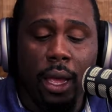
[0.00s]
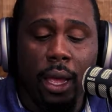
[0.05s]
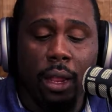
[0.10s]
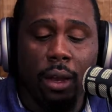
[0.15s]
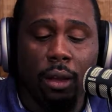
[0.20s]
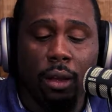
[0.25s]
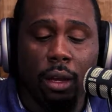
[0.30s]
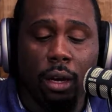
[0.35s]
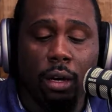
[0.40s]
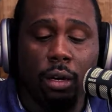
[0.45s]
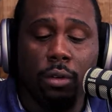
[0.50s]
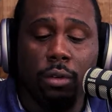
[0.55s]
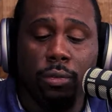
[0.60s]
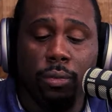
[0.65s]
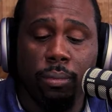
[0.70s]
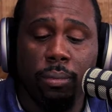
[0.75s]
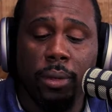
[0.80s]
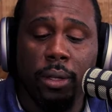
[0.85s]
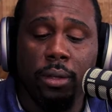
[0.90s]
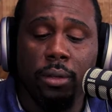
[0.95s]
learn
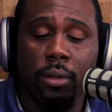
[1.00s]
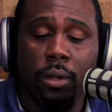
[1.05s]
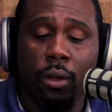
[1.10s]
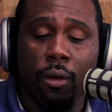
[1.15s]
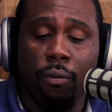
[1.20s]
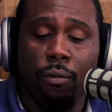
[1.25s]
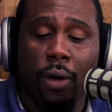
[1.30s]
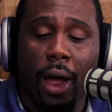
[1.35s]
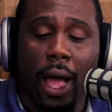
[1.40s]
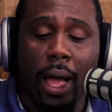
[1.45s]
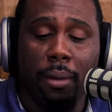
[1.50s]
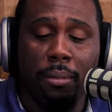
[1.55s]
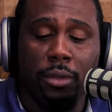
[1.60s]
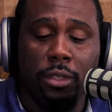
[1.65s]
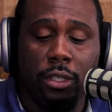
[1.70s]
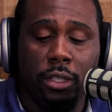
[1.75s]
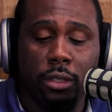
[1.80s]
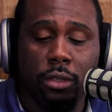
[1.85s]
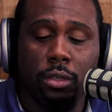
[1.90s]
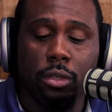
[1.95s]
of me, for I am
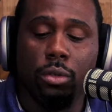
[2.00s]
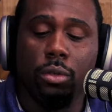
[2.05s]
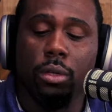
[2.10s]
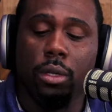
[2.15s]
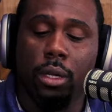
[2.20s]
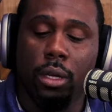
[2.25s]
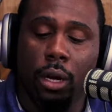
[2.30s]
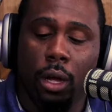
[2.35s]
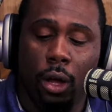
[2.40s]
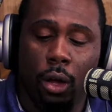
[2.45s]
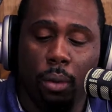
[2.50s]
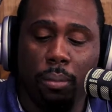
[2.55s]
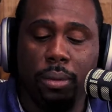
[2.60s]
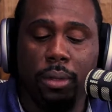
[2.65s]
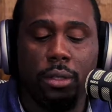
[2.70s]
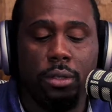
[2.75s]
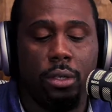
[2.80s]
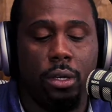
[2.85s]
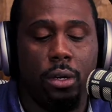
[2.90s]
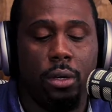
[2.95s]
gentle and
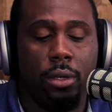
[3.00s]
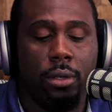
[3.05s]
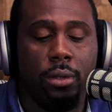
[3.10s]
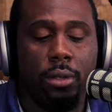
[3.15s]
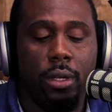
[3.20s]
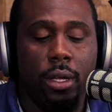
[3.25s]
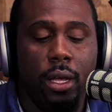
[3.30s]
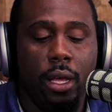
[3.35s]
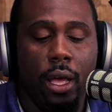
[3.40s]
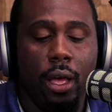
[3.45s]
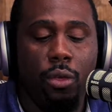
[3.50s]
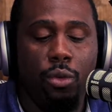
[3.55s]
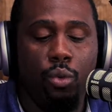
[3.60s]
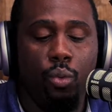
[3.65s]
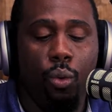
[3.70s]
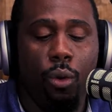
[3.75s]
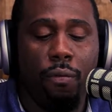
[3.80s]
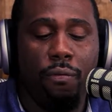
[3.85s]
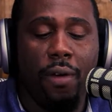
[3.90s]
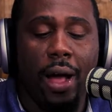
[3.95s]
humble in heart, and
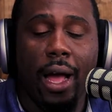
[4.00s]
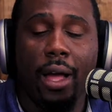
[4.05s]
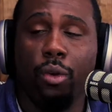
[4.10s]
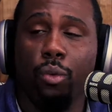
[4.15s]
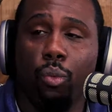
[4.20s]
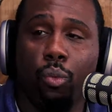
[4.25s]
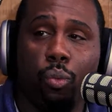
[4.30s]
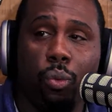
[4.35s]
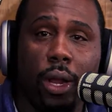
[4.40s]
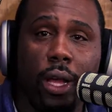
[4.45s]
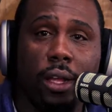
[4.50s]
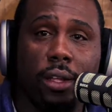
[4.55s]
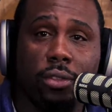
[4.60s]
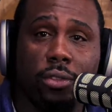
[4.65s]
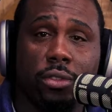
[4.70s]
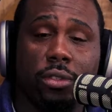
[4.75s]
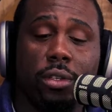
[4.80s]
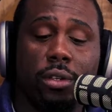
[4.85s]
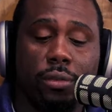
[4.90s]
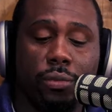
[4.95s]
you will find
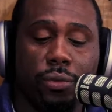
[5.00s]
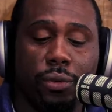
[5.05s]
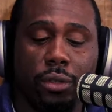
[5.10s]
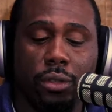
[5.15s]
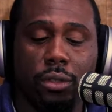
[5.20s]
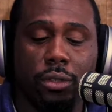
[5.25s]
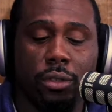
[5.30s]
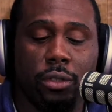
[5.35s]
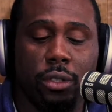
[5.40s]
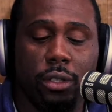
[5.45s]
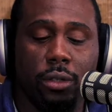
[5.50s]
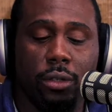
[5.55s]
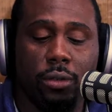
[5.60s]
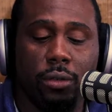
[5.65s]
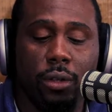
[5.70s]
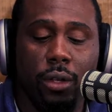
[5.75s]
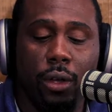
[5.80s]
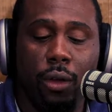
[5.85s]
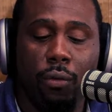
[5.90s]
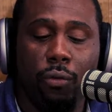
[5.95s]
rest for your
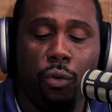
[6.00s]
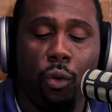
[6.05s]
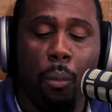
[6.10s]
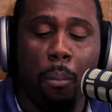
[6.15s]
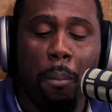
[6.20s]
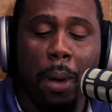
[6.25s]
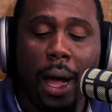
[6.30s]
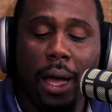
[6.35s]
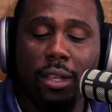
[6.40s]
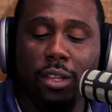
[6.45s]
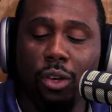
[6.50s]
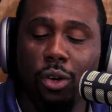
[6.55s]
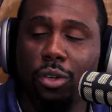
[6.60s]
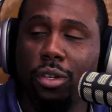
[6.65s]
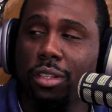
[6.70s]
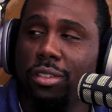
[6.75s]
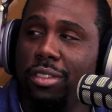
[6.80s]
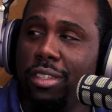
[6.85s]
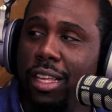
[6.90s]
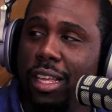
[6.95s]
soul. For my
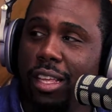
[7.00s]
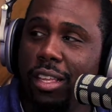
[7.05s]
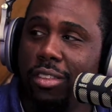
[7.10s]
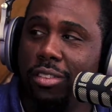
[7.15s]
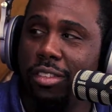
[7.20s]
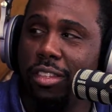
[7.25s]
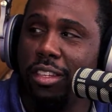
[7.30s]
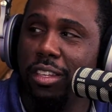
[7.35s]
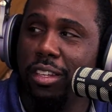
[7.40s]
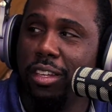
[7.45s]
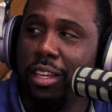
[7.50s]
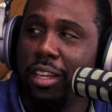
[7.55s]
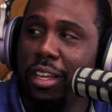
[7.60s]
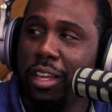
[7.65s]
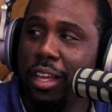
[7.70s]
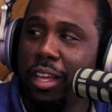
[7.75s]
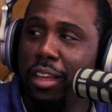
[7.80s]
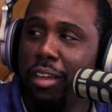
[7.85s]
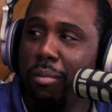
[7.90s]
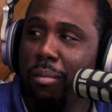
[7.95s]
yoke is easy
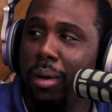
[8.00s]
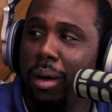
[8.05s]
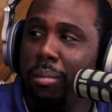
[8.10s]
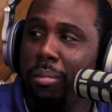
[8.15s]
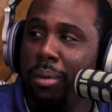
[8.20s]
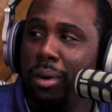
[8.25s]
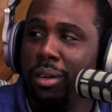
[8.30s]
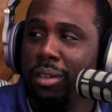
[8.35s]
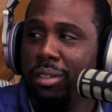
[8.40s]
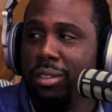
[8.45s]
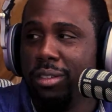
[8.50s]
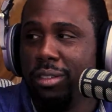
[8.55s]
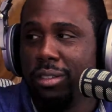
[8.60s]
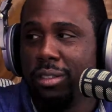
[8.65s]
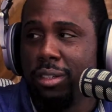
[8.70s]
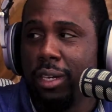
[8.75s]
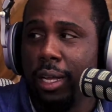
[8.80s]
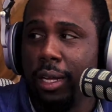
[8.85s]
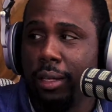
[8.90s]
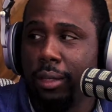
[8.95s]
and my burden
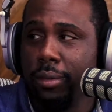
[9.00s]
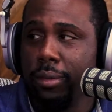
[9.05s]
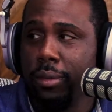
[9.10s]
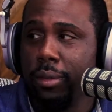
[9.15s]
is light."